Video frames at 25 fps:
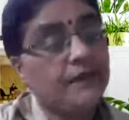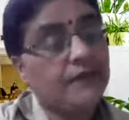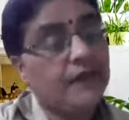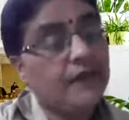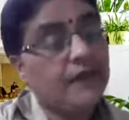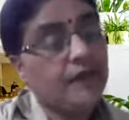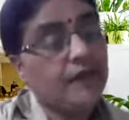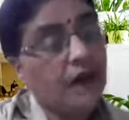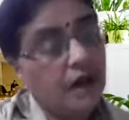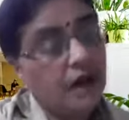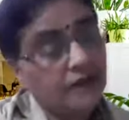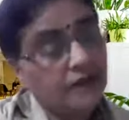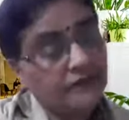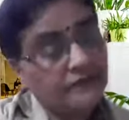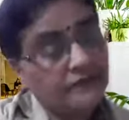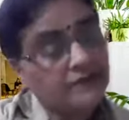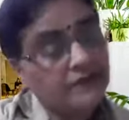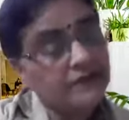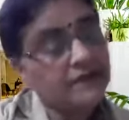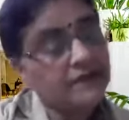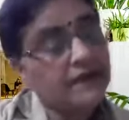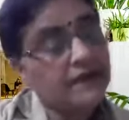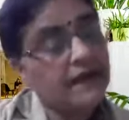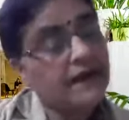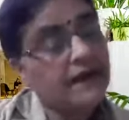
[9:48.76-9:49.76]
Then
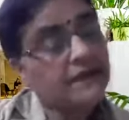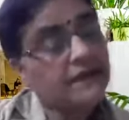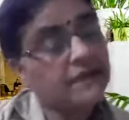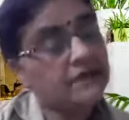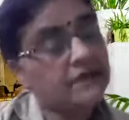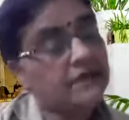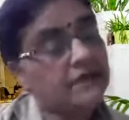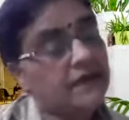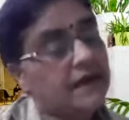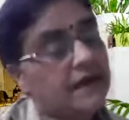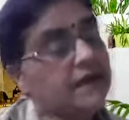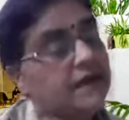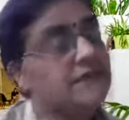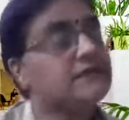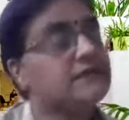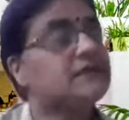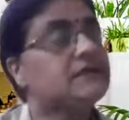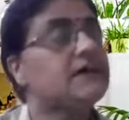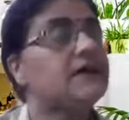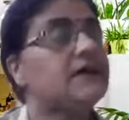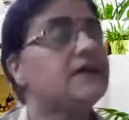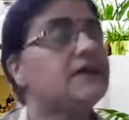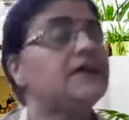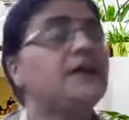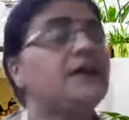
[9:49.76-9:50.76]
after that,
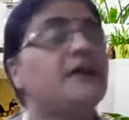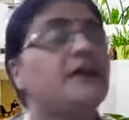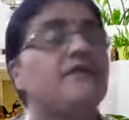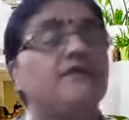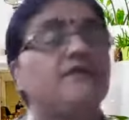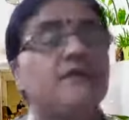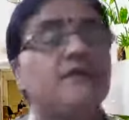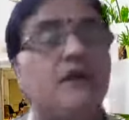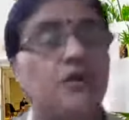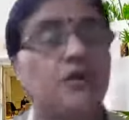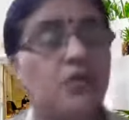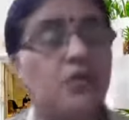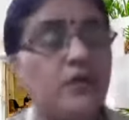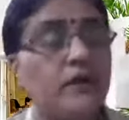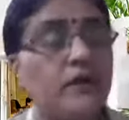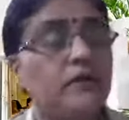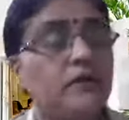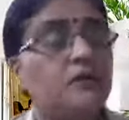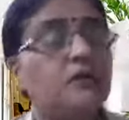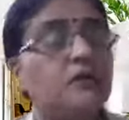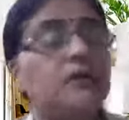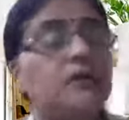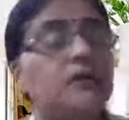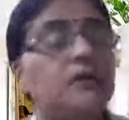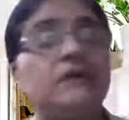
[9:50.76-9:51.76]
next thing that we are
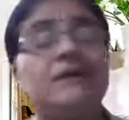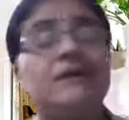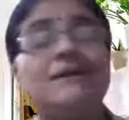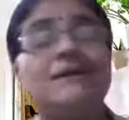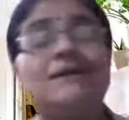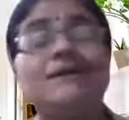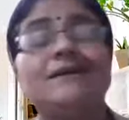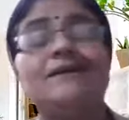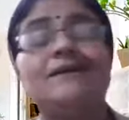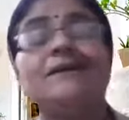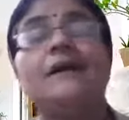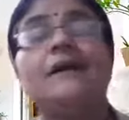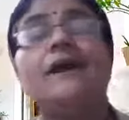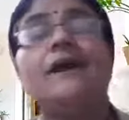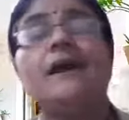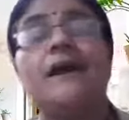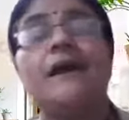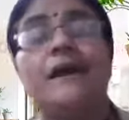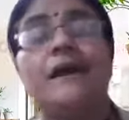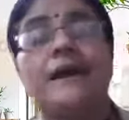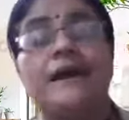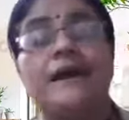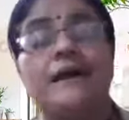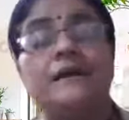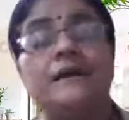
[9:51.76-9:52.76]
going to learn
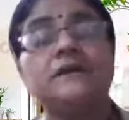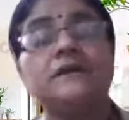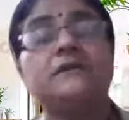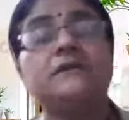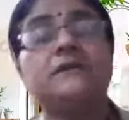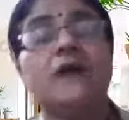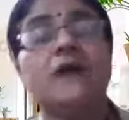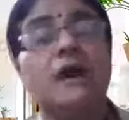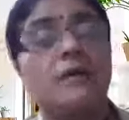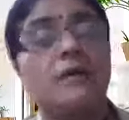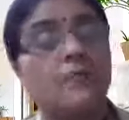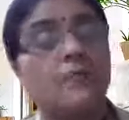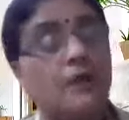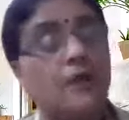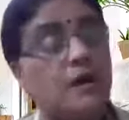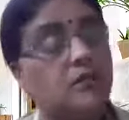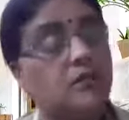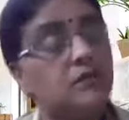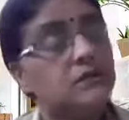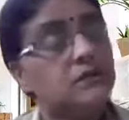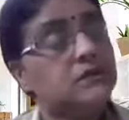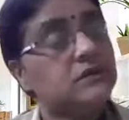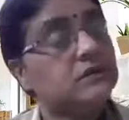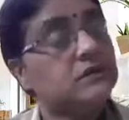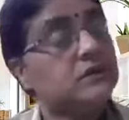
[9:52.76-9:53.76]
is
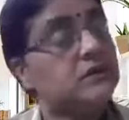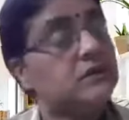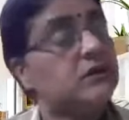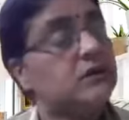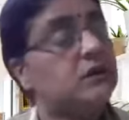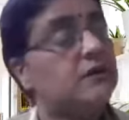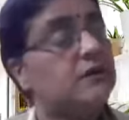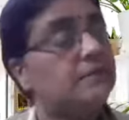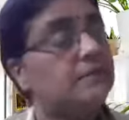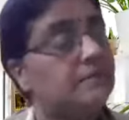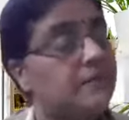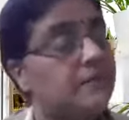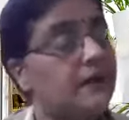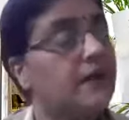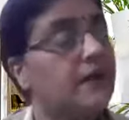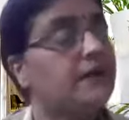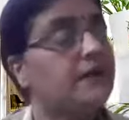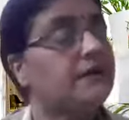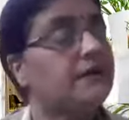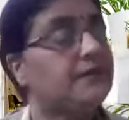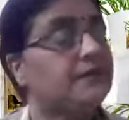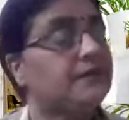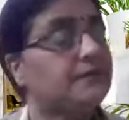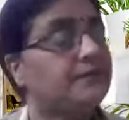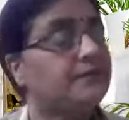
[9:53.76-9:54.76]
about the
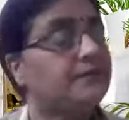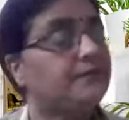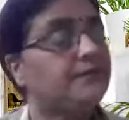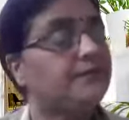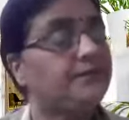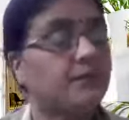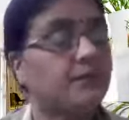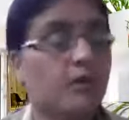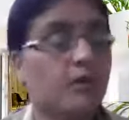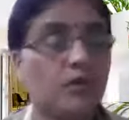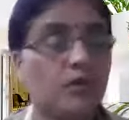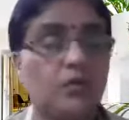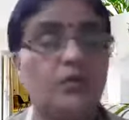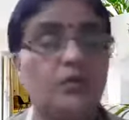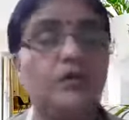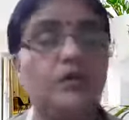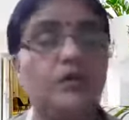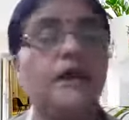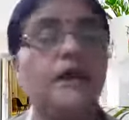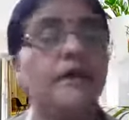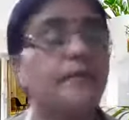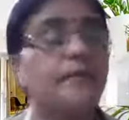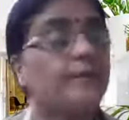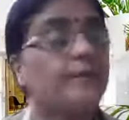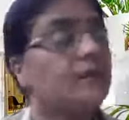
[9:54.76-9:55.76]
blood.
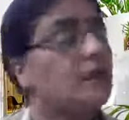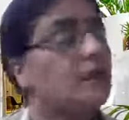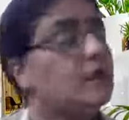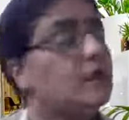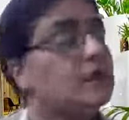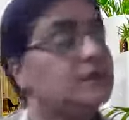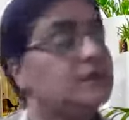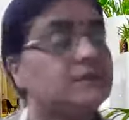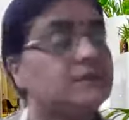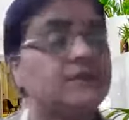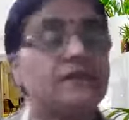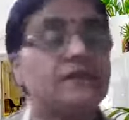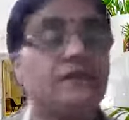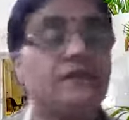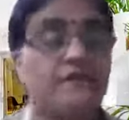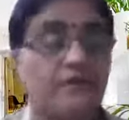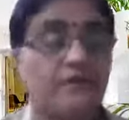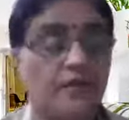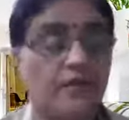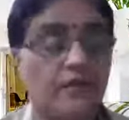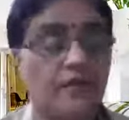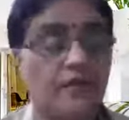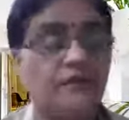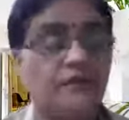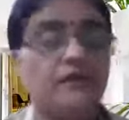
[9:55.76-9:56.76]
Okay.
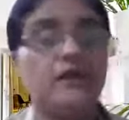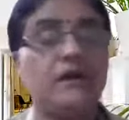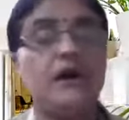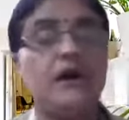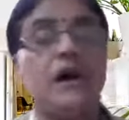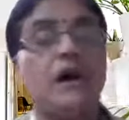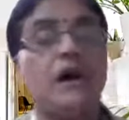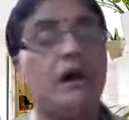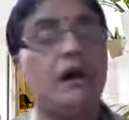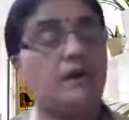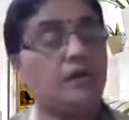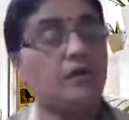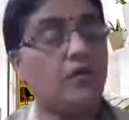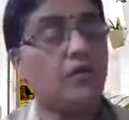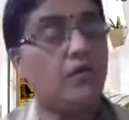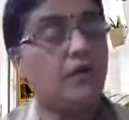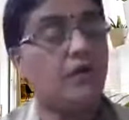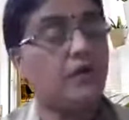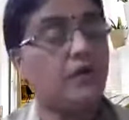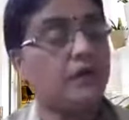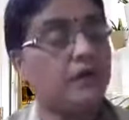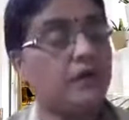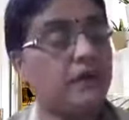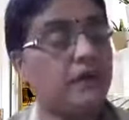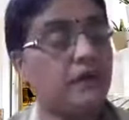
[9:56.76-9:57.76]
see, we are
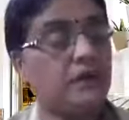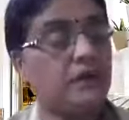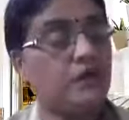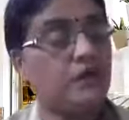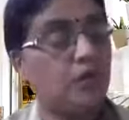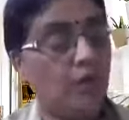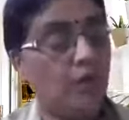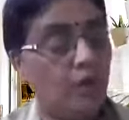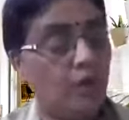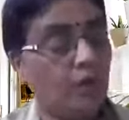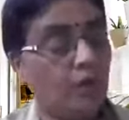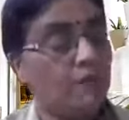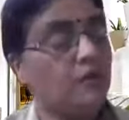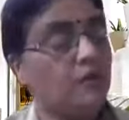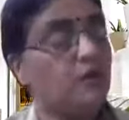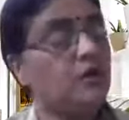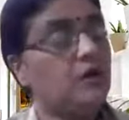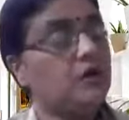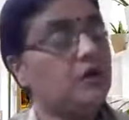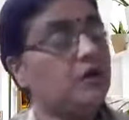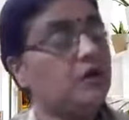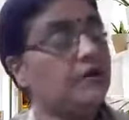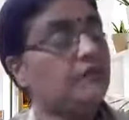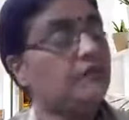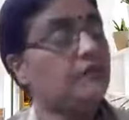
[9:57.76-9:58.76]
on in your
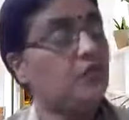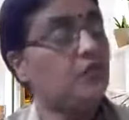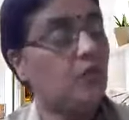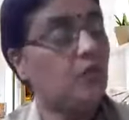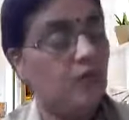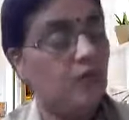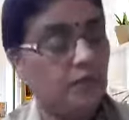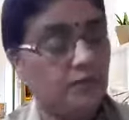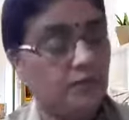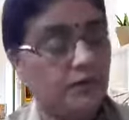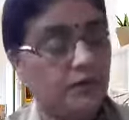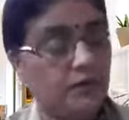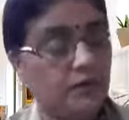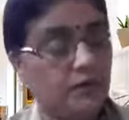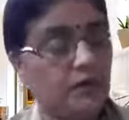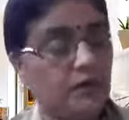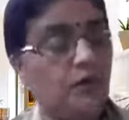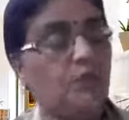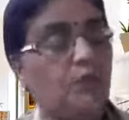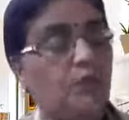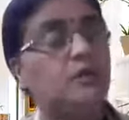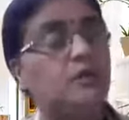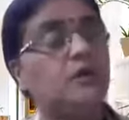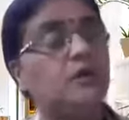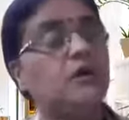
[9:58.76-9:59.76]
book. If you open
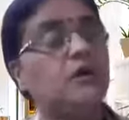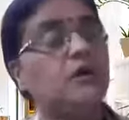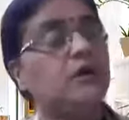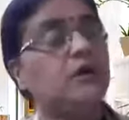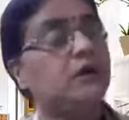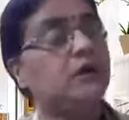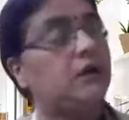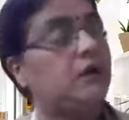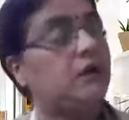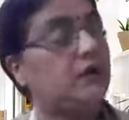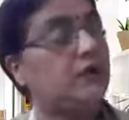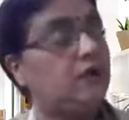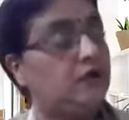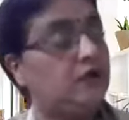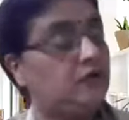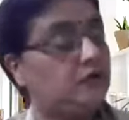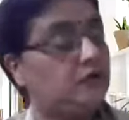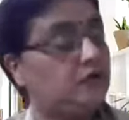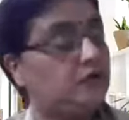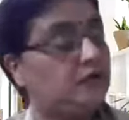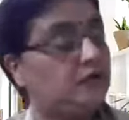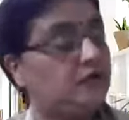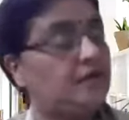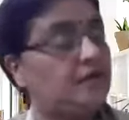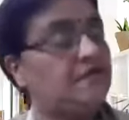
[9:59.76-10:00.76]
your book,
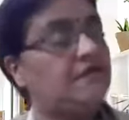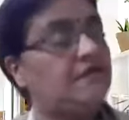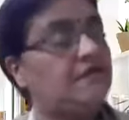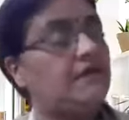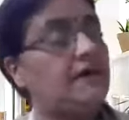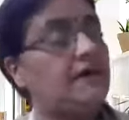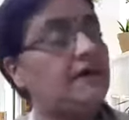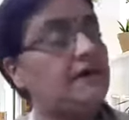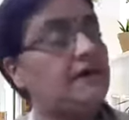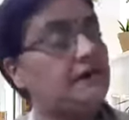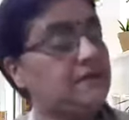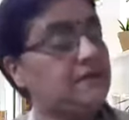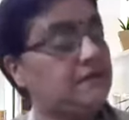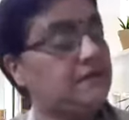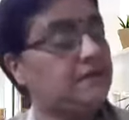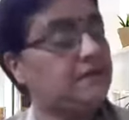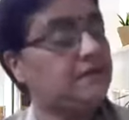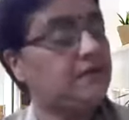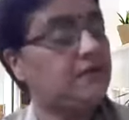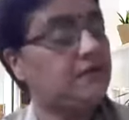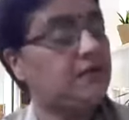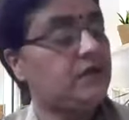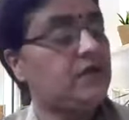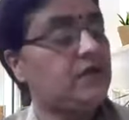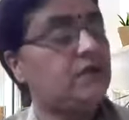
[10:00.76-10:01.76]
you will find
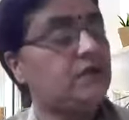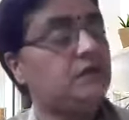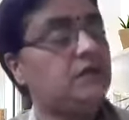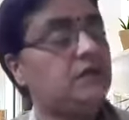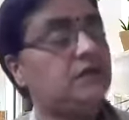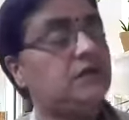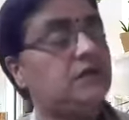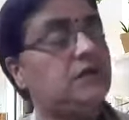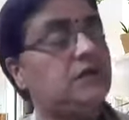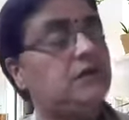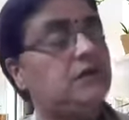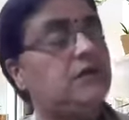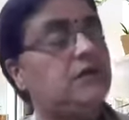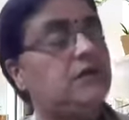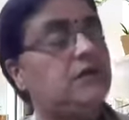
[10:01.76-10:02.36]
the